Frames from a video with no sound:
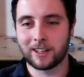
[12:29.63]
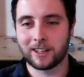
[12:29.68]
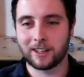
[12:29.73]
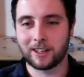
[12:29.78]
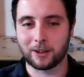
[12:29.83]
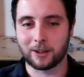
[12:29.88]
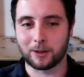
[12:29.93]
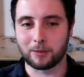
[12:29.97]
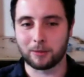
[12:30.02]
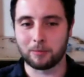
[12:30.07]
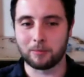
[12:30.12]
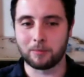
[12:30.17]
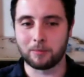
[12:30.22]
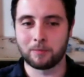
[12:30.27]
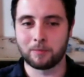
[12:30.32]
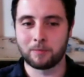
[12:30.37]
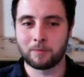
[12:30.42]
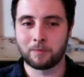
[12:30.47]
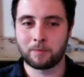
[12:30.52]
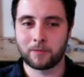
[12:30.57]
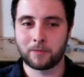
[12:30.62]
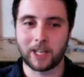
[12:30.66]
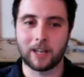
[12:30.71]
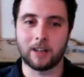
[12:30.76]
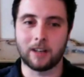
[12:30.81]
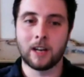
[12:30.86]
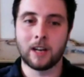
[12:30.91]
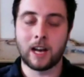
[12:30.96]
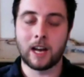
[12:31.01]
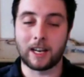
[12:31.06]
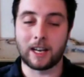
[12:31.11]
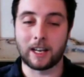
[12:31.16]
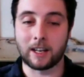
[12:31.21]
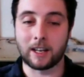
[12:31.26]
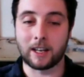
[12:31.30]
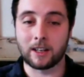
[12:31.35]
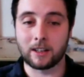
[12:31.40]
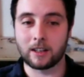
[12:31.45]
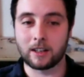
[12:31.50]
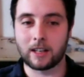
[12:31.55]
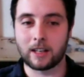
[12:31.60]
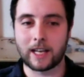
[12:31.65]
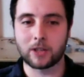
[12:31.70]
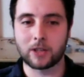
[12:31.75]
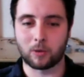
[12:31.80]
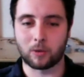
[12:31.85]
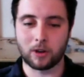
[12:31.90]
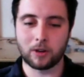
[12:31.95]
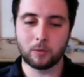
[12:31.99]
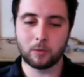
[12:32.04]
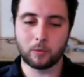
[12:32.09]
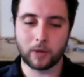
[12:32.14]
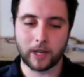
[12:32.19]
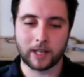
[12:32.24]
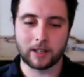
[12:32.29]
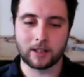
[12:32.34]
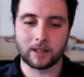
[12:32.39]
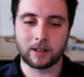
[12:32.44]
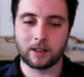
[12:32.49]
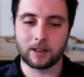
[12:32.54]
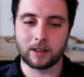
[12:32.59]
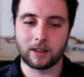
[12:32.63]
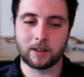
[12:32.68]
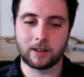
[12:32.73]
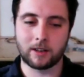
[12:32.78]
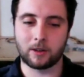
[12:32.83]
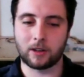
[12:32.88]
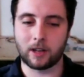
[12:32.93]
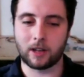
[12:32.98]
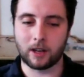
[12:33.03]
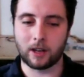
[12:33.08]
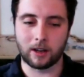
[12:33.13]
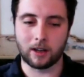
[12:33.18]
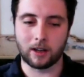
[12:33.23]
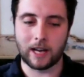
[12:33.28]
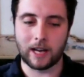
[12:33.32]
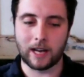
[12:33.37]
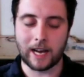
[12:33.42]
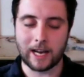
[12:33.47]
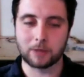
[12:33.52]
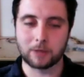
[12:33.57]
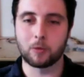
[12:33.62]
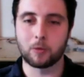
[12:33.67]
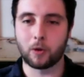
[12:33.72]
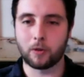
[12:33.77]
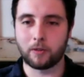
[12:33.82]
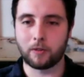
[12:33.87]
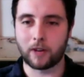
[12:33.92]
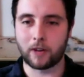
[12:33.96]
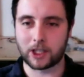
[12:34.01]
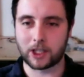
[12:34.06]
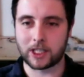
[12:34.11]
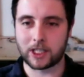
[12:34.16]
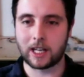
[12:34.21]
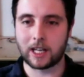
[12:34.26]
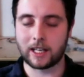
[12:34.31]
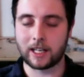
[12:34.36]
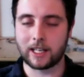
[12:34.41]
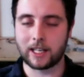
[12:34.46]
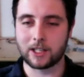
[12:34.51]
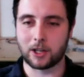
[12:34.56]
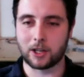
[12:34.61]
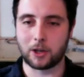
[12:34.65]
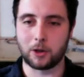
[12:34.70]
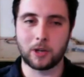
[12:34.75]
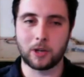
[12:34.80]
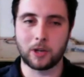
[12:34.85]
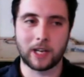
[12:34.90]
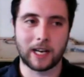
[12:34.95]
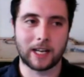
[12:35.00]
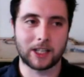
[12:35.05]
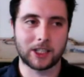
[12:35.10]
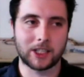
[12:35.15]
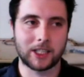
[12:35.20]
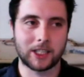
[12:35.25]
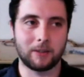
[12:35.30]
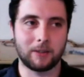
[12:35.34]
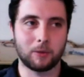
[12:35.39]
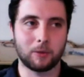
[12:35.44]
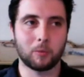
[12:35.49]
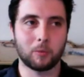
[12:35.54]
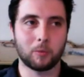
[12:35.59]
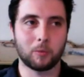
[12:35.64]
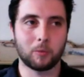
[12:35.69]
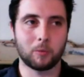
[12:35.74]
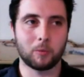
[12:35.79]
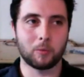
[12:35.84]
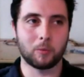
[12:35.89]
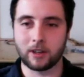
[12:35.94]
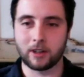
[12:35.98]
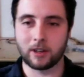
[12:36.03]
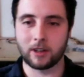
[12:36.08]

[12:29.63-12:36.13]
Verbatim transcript: Um, yeah, and then later on we're gonna uh, add more functionality, so you can actually, with a